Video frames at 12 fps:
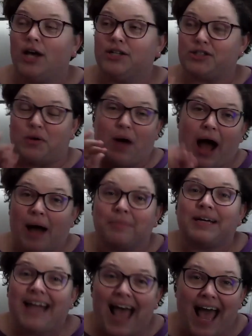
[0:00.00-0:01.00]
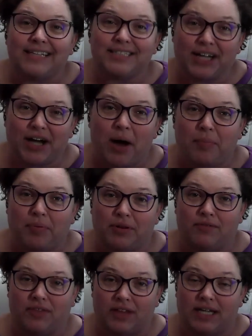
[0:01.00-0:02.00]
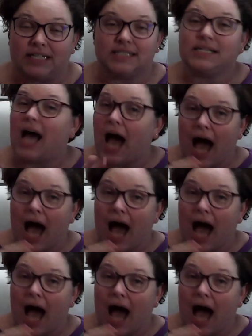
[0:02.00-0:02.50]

So, I'm going to ask a couple of these.